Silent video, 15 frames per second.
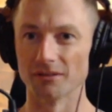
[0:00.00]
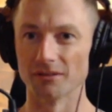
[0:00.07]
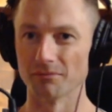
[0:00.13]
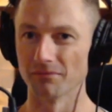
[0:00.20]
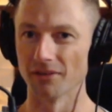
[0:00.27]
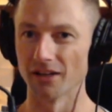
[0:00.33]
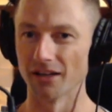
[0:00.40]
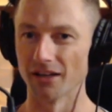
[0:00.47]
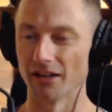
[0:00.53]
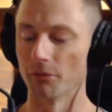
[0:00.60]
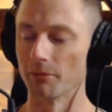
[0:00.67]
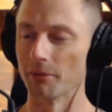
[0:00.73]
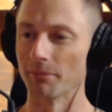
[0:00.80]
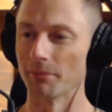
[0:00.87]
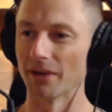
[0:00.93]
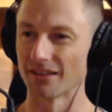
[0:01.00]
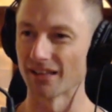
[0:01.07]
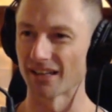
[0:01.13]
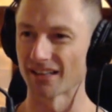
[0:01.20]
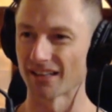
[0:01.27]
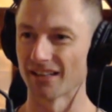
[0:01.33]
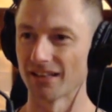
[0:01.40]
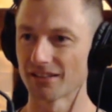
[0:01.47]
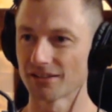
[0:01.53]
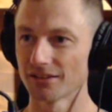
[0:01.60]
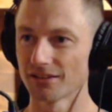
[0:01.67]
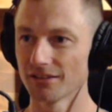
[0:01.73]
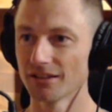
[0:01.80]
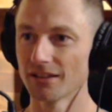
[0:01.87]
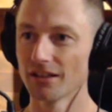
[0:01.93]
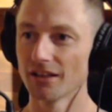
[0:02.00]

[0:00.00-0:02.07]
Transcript: and it helped me make that connection.